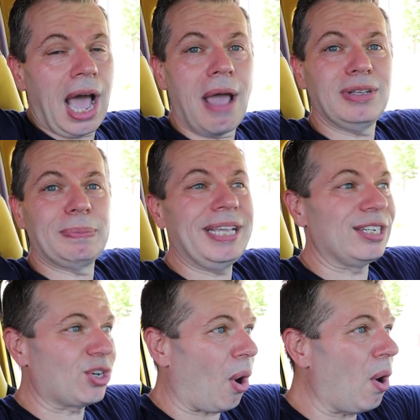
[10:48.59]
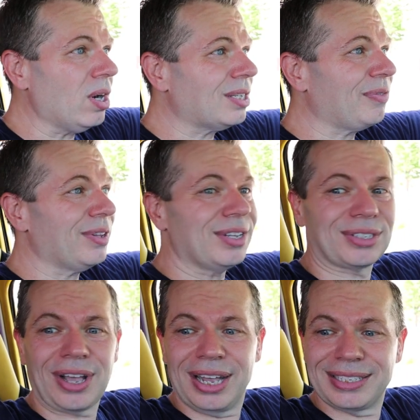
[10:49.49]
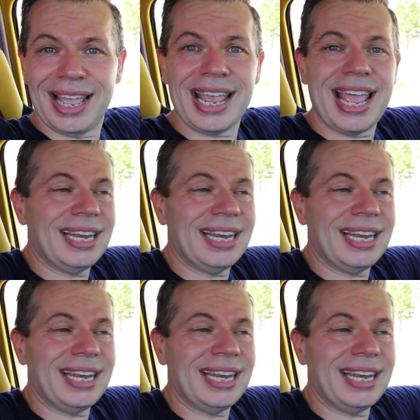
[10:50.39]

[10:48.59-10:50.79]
I was being charged for this content,